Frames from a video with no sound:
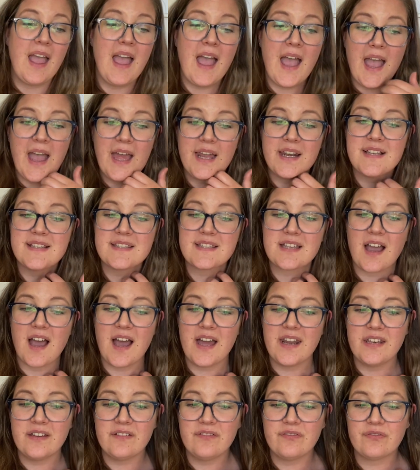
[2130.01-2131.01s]
And it's
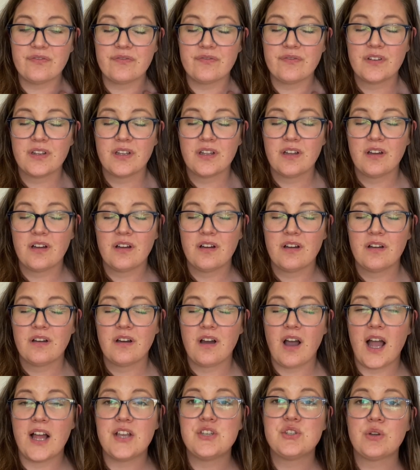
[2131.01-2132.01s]
kind of,
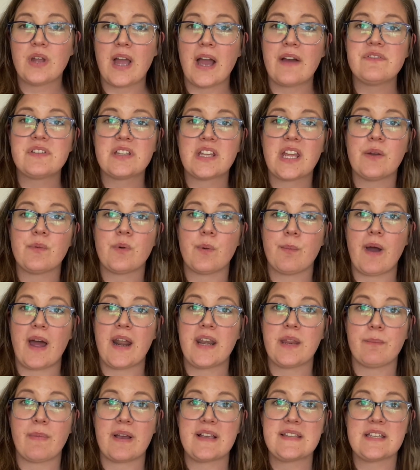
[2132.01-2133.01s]
I do have to keep
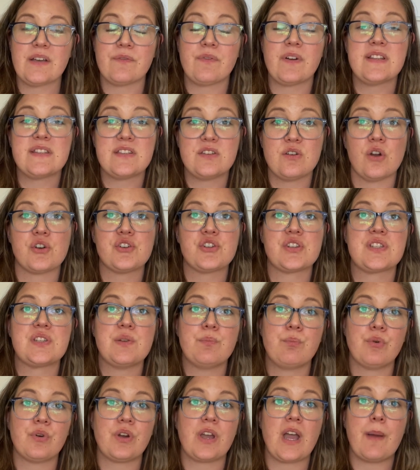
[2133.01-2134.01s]
reminding myself it's not just a
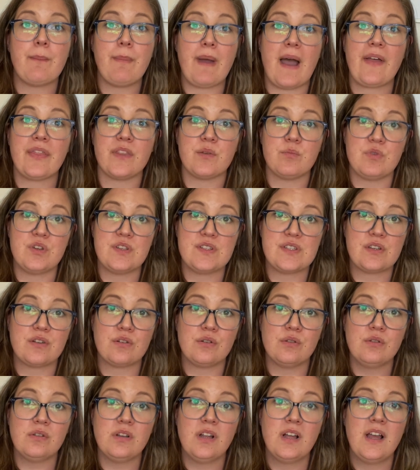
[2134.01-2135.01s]
book about the
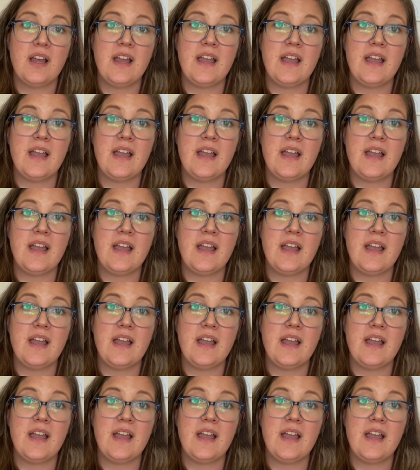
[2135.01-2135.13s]
musical.